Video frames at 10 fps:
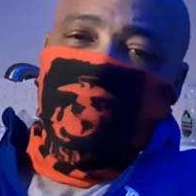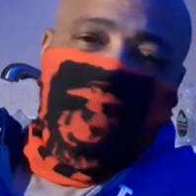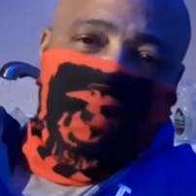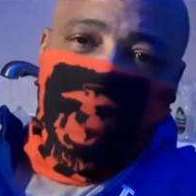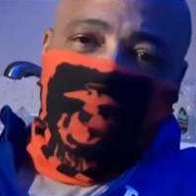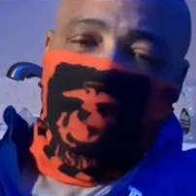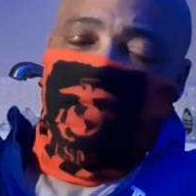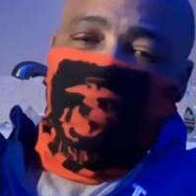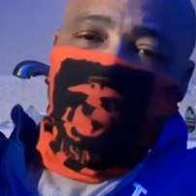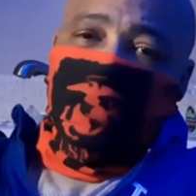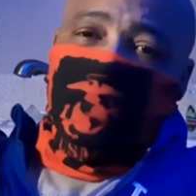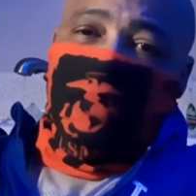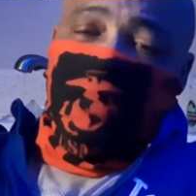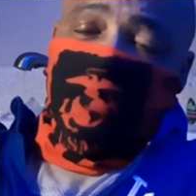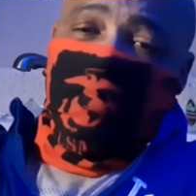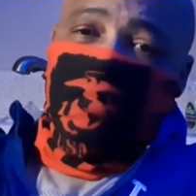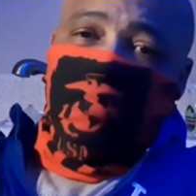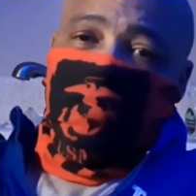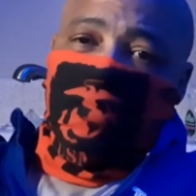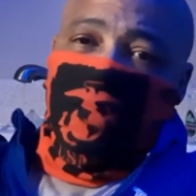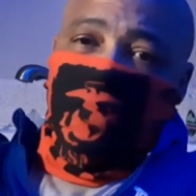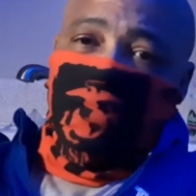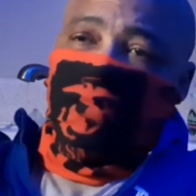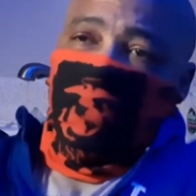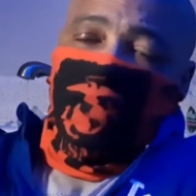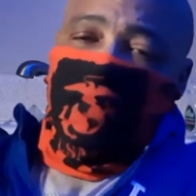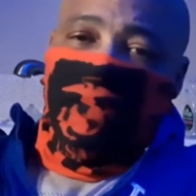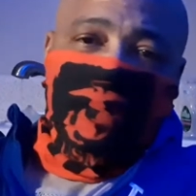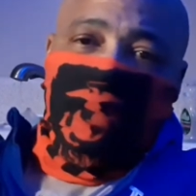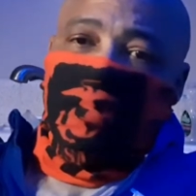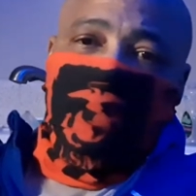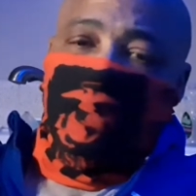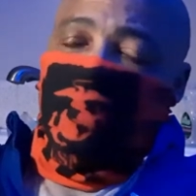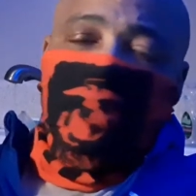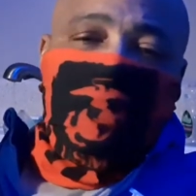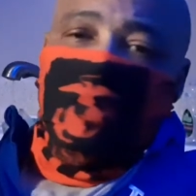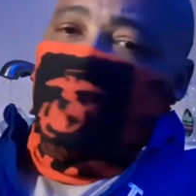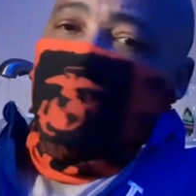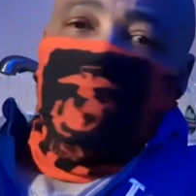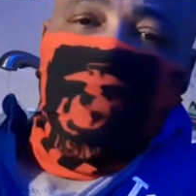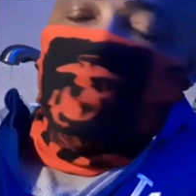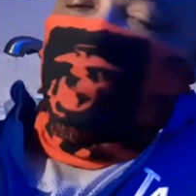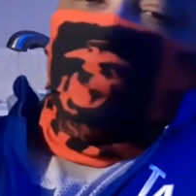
typically for a 45 ACP is